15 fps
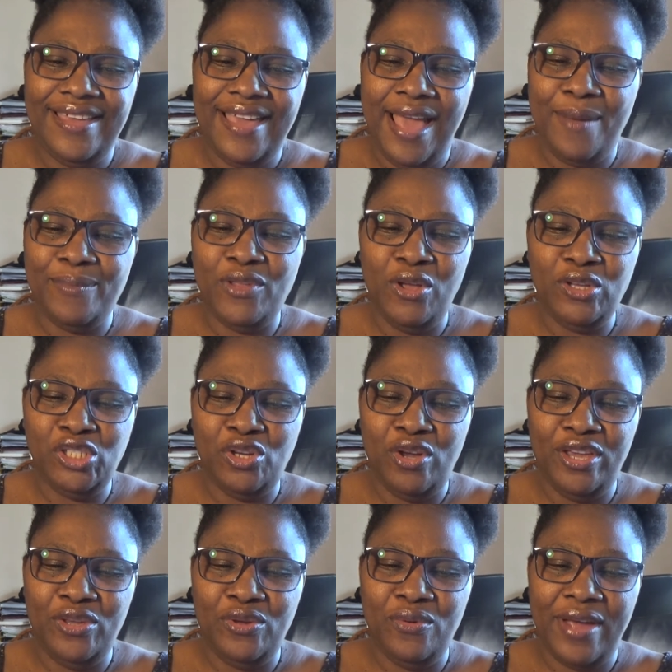I'm not
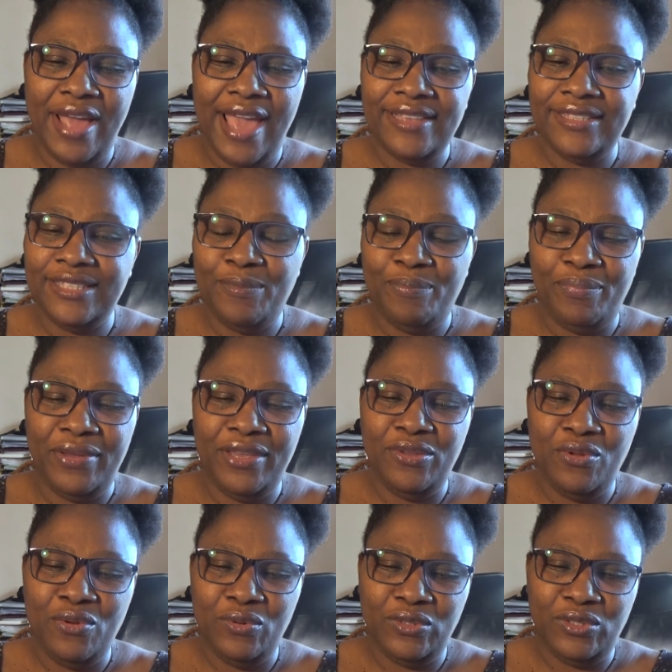showing you guys the pin,
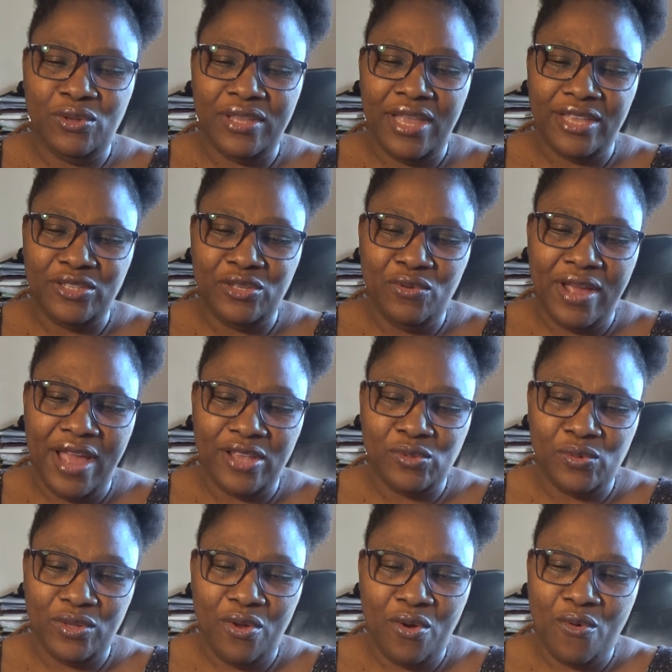no, so that you guys
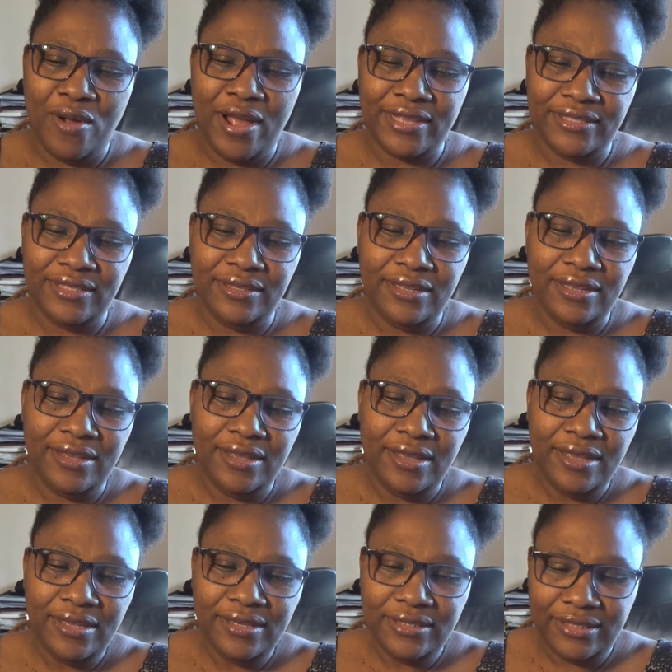will not go and
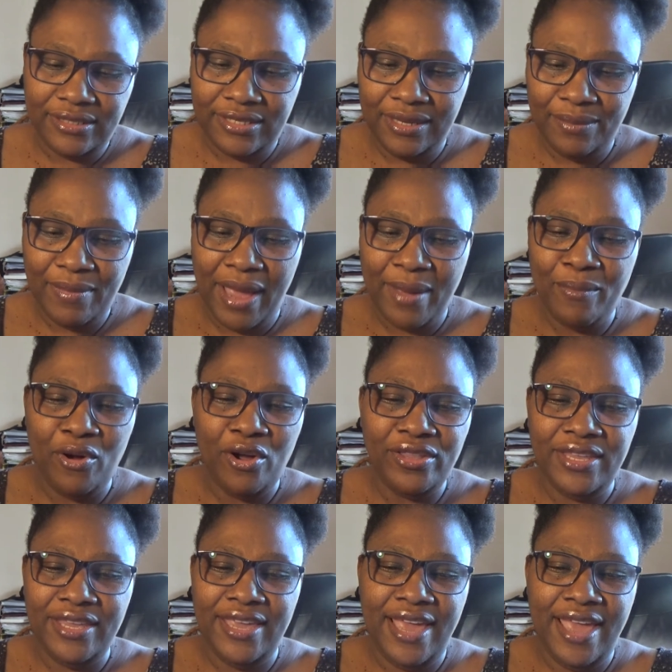steal my
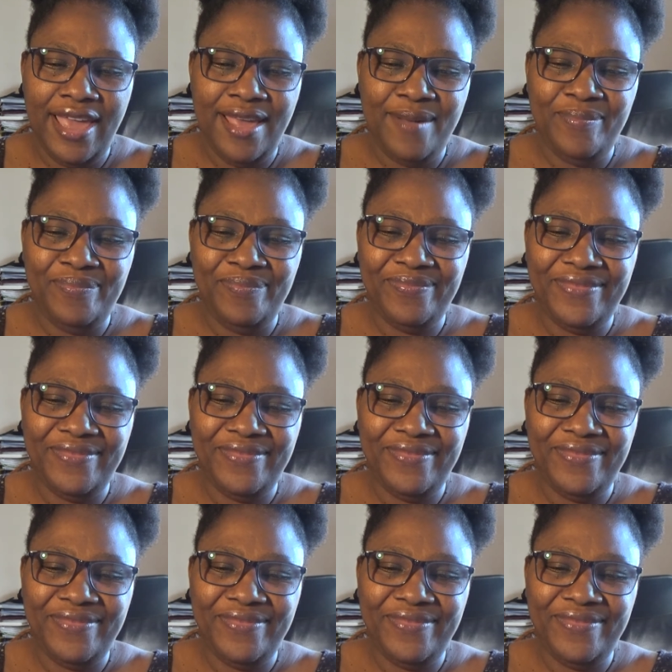money, eh?